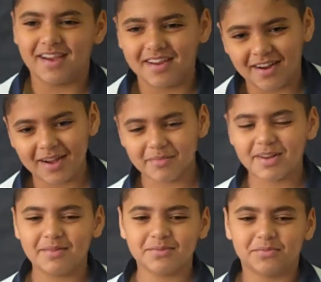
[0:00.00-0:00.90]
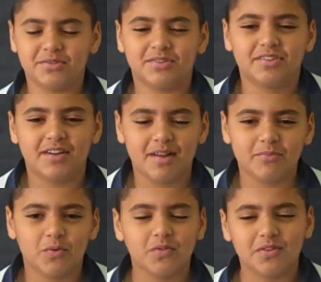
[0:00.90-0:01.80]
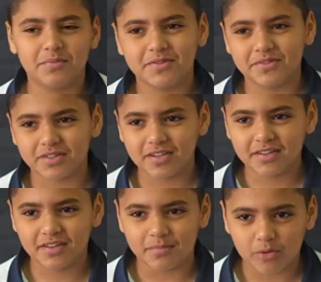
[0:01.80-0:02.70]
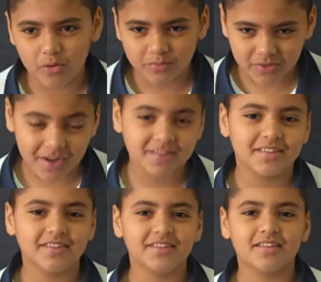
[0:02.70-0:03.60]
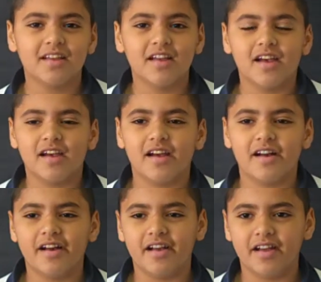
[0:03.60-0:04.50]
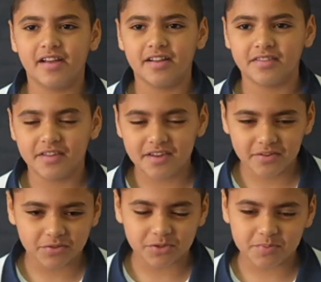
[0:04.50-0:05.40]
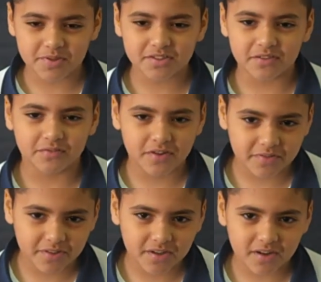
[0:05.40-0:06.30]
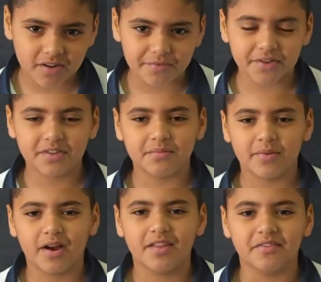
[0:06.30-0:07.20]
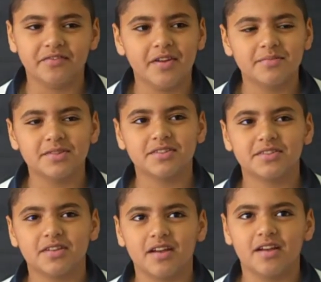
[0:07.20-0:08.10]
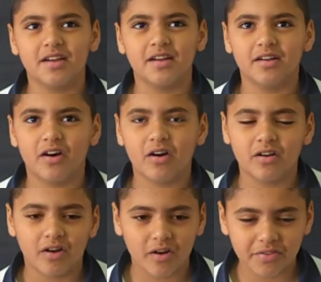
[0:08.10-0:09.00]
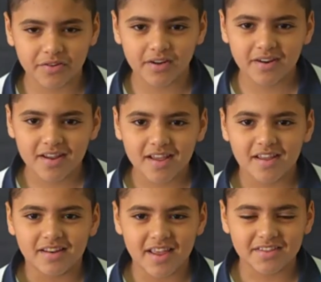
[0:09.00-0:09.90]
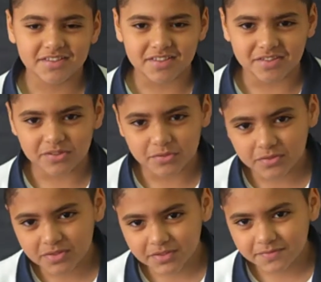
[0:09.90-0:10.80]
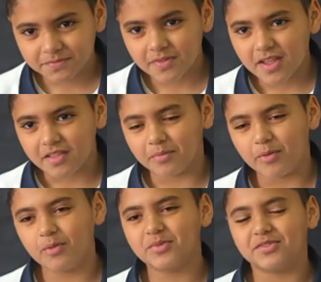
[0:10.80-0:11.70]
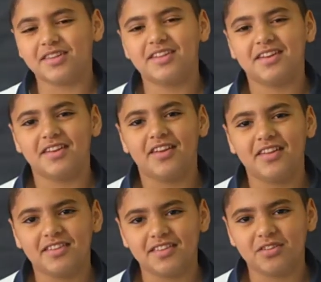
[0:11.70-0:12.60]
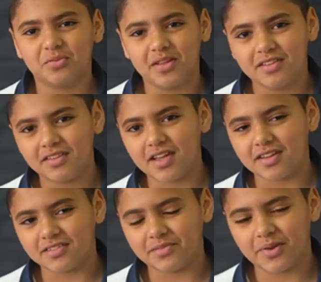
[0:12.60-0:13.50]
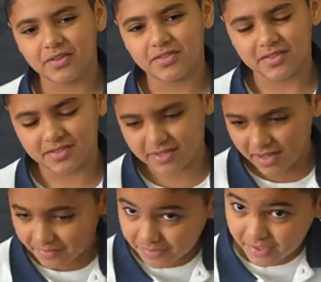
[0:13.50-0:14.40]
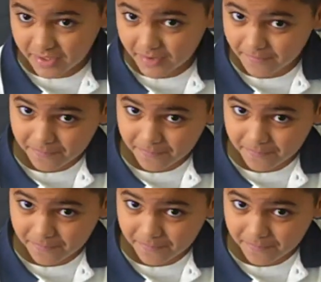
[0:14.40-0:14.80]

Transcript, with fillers: Uh, hi, my name is Montasser and I'm going to be reciting a poem titled uh, The Negro Speaks of River, written by the famous uh, author Langston Hughes. The poem was written in 1920 and it's about the slavery.